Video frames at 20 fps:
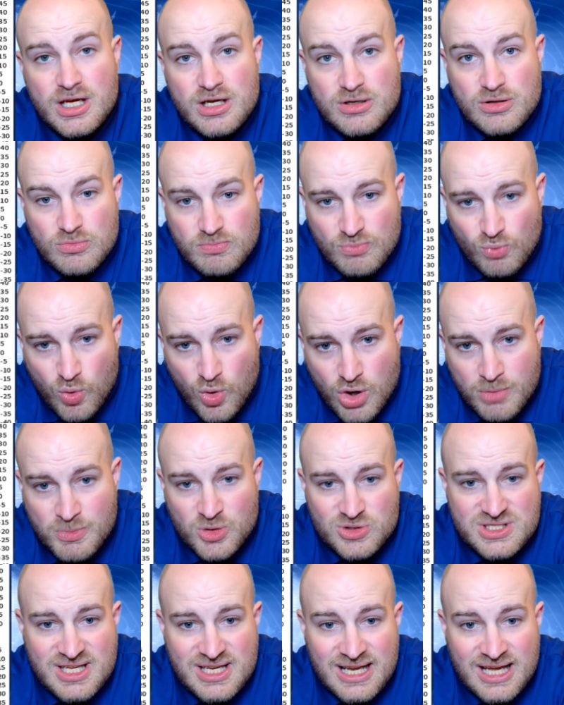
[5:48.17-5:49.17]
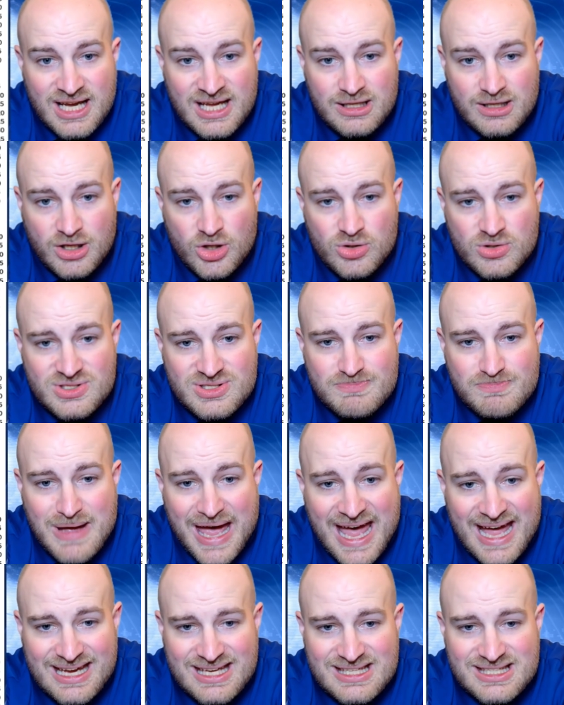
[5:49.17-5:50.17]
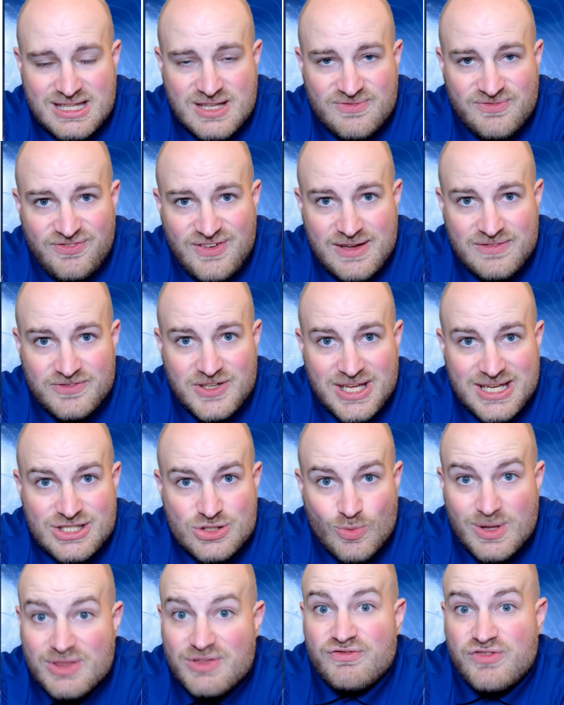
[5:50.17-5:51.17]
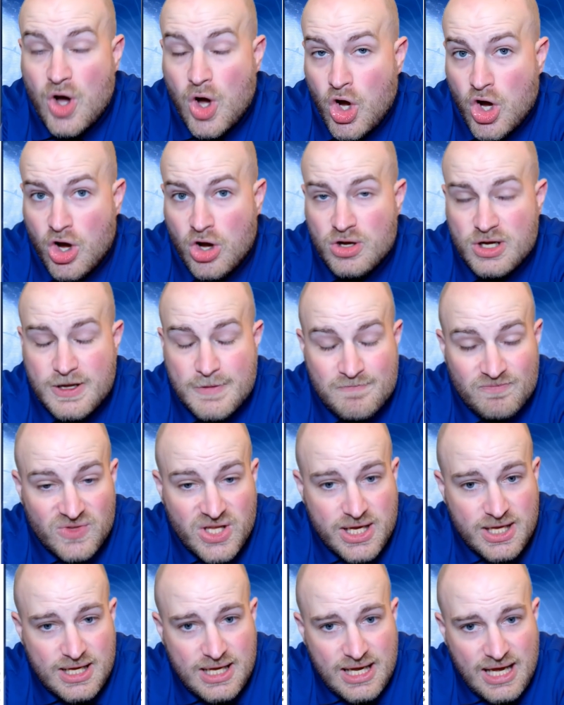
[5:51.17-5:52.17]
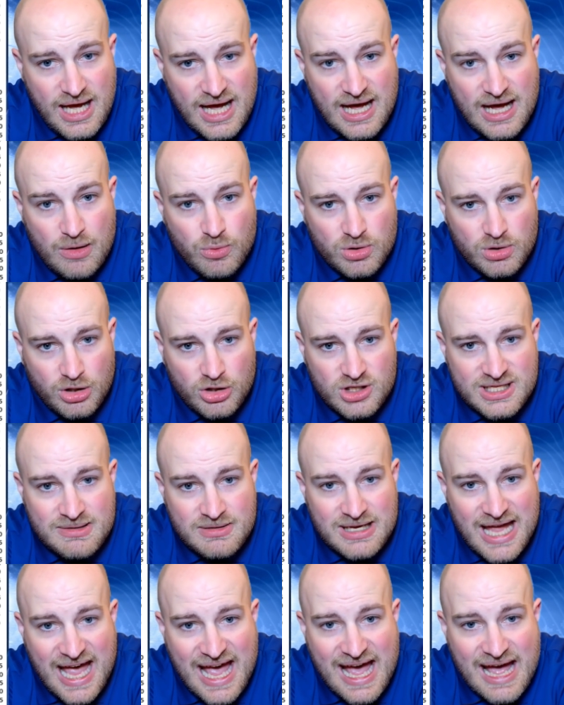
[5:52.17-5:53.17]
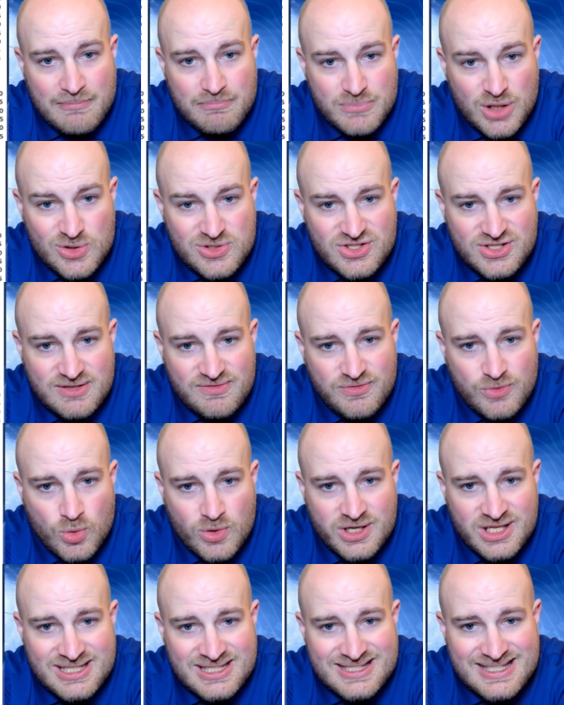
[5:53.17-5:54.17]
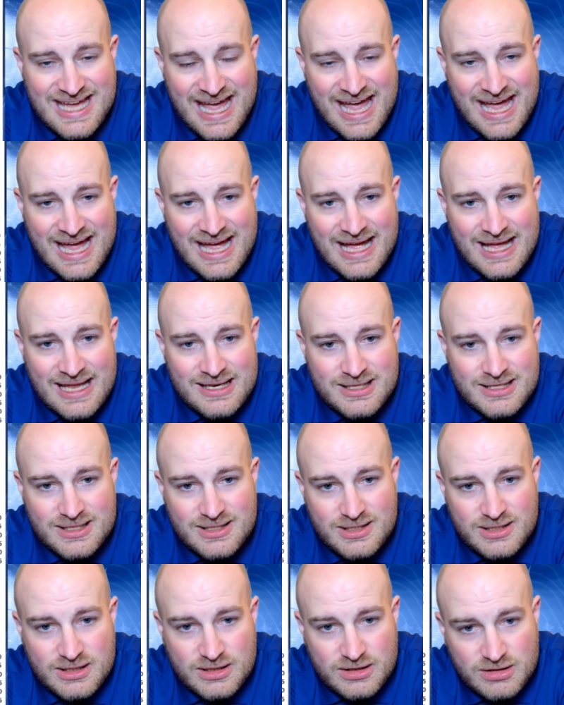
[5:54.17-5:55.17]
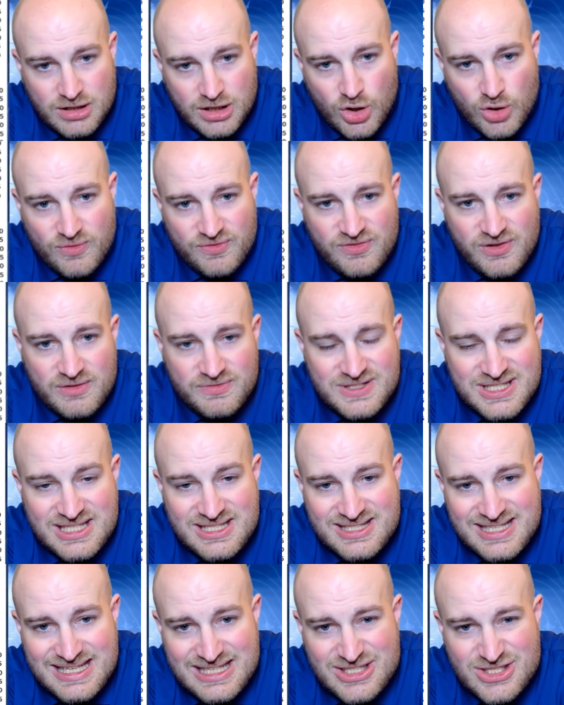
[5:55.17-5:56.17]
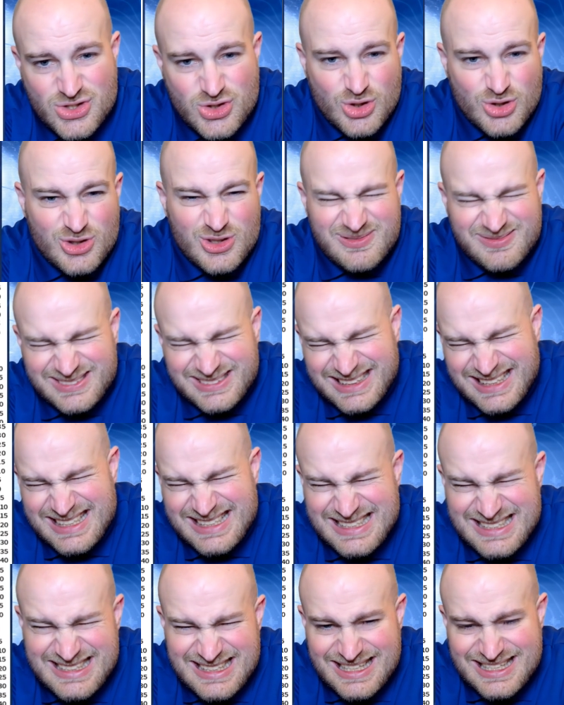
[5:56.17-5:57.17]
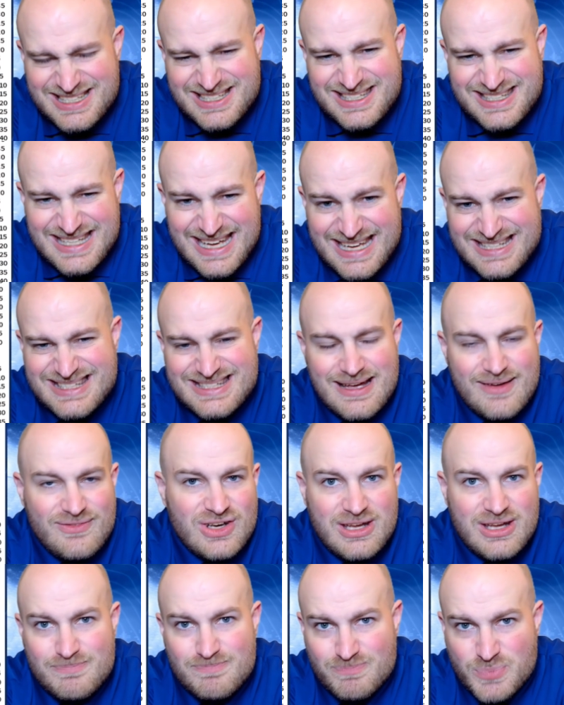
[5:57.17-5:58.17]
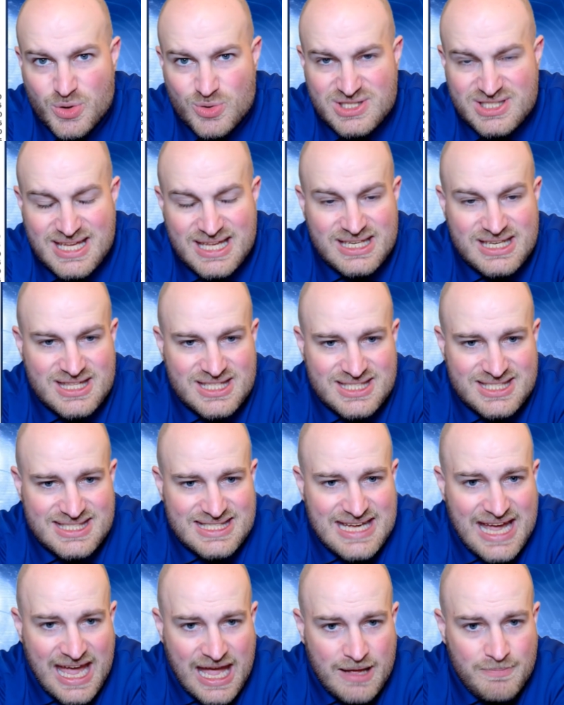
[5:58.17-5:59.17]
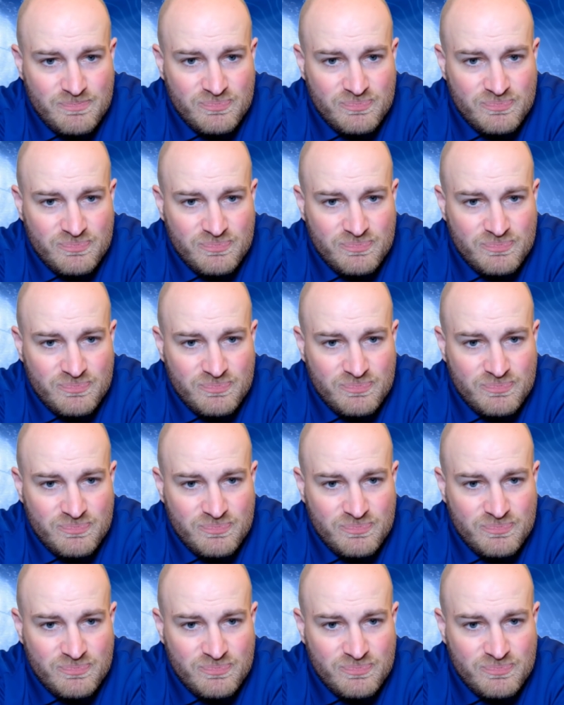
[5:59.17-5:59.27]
Warmer tonight, lows back into the 50s with fog. We're looking at mostly 40s and low 50s, eastern, let's just say 70% of the state,